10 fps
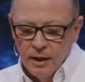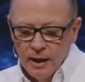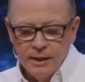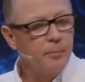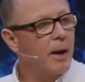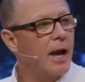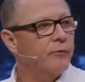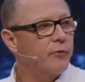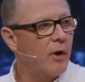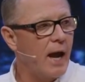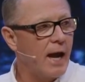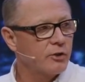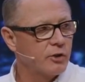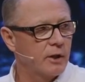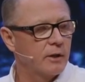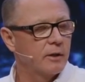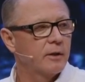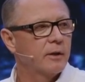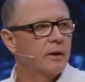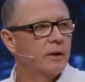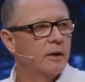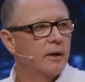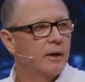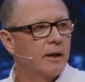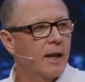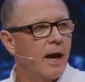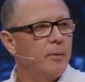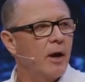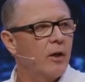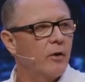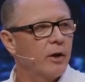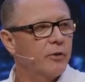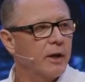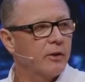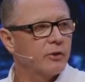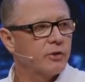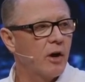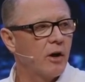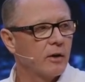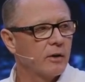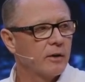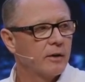A Demand for Action. And how many of y'all already think of the song?